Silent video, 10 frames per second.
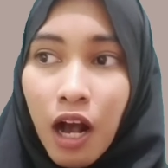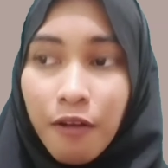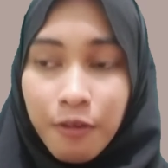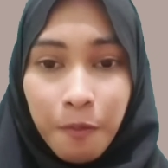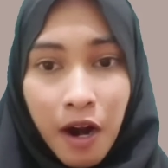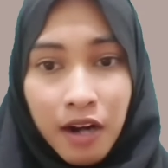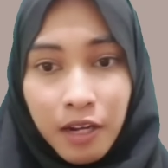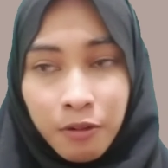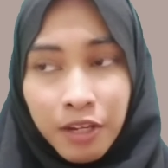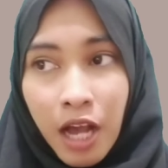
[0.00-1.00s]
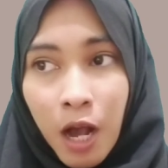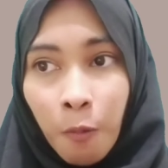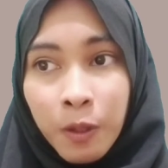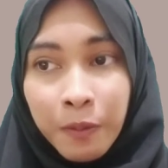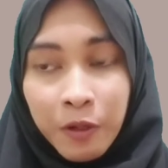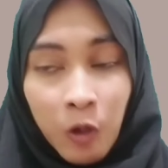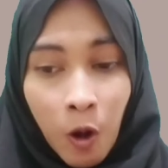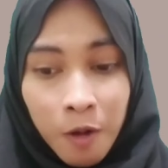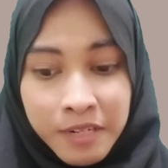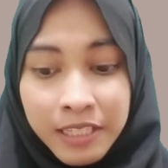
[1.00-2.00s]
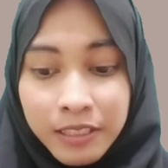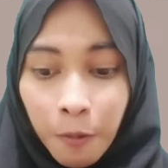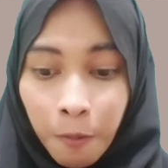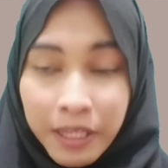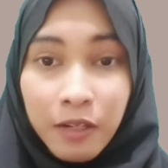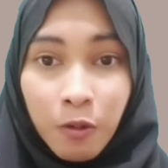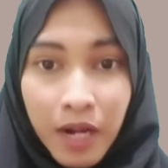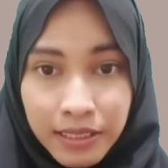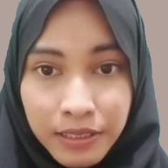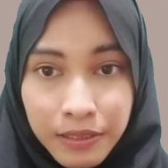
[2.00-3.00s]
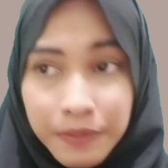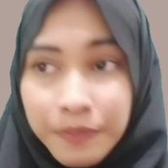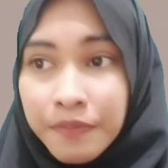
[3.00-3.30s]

How the park area will be covered with grass.